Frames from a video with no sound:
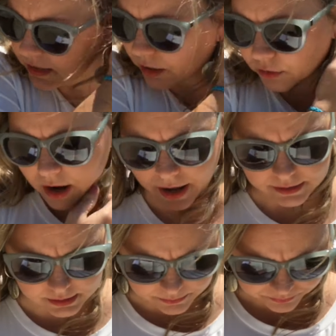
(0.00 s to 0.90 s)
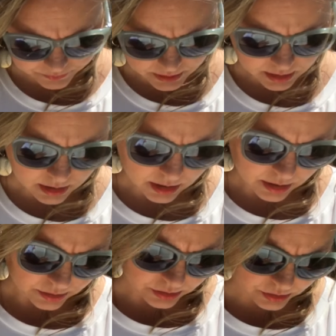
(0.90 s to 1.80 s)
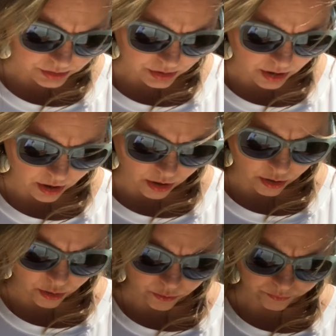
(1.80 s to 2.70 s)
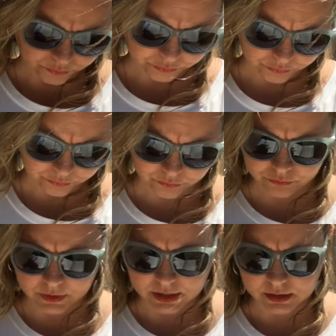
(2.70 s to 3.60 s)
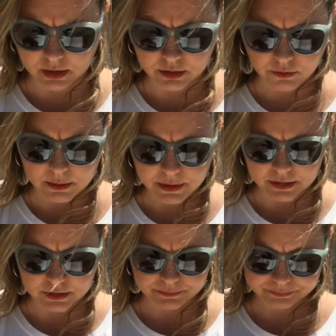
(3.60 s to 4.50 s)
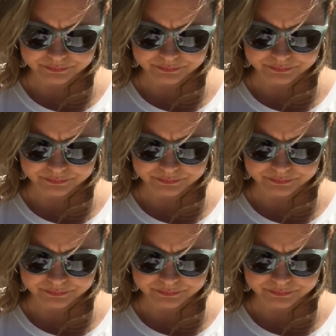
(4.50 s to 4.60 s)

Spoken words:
Shall Rise. So that's not the right page.